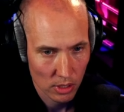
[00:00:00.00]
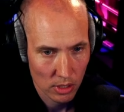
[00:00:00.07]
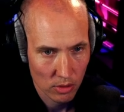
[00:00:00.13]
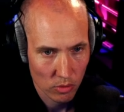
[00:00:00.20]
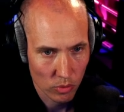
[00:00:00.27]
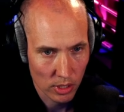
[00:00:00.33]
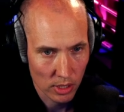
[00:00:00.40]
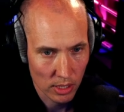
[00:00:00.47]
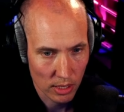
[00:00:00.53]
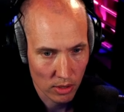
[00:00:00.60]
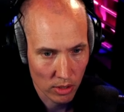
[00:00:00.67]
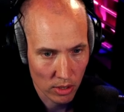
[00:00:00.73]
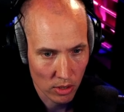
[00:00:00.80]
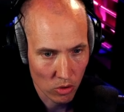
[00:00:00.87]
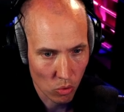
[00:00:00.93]
With
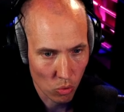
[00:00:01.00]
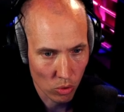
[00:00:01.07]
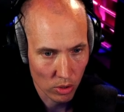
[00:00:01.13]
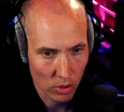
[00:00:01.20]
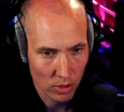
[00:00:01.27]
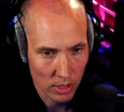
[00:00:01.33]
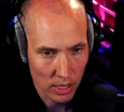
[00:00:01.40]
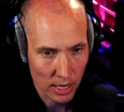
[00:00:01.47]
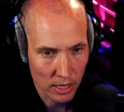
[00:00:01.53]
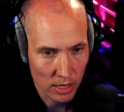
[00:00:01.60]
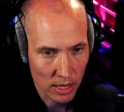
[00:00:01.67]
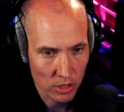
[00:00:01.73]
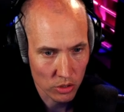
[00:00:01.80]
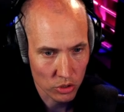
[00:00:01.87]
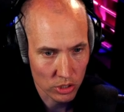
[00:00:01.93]
I
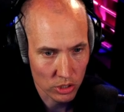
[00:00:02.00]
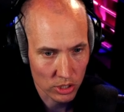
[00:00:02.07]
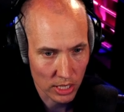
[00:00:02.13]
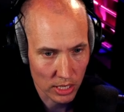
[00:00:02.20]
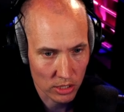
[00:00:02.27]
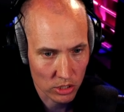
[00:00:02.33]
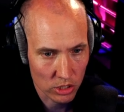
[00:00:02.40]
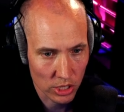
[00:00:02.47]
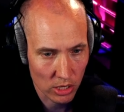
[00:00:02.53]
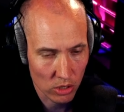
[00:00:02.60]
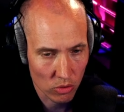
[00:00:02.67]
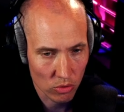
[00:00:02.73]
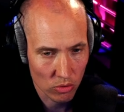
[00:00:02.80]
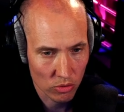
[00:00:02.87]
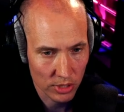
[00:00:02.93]
use the
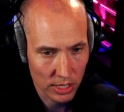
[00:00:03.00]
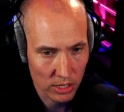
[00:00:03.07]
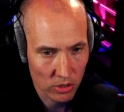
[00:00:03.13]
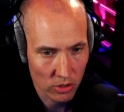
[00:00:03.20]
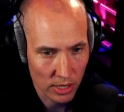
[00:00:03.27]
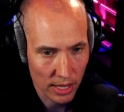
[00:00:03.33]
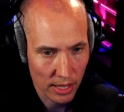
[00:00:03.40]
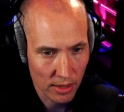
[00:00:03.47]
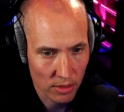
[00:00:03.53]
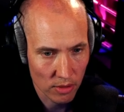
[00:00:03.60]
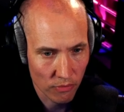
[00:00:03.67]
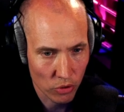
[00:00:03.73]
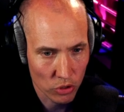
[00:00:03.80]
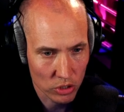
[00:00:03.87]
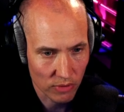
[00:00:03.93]
cello leader and the
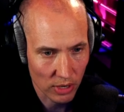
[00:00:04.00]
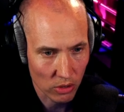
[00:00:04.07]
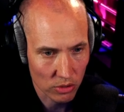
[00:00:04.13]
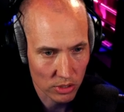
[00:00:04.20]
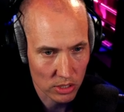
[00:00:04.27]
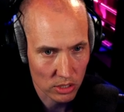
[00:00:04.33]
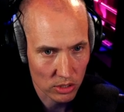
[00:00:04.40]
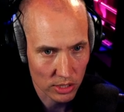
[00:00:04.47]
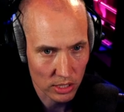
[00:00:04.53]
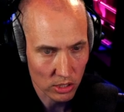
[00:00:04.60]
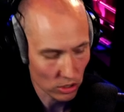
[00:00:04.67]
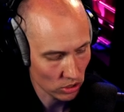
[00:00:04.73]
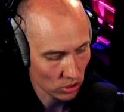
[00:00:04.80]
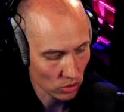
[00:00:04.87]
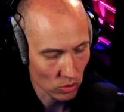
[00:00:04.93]
first violins leader
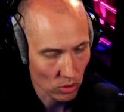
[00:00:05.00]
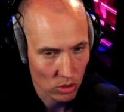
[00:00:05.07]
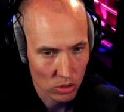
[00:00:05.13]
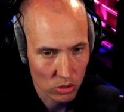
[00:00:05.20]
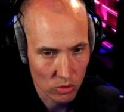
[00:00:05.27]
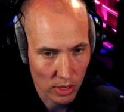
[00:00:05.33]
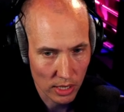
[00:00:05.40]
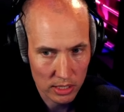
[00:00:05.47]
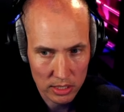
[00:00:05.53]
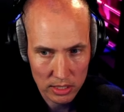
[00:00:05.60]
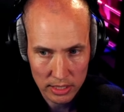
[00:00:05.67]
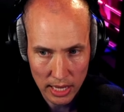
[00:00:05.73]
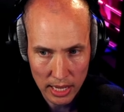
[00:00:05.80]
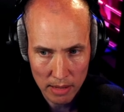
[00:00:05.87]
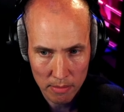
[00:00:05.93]
to add
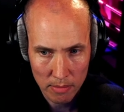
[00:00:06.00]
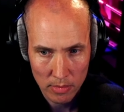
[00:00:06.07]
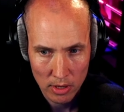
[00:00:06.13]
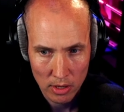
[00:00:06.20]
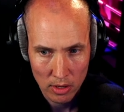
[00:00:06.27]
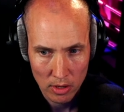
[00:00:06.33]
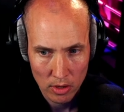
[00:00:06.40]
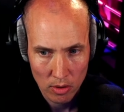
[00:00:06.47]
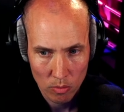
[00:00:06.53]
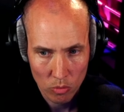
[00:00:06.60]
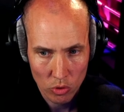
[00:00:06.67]
some more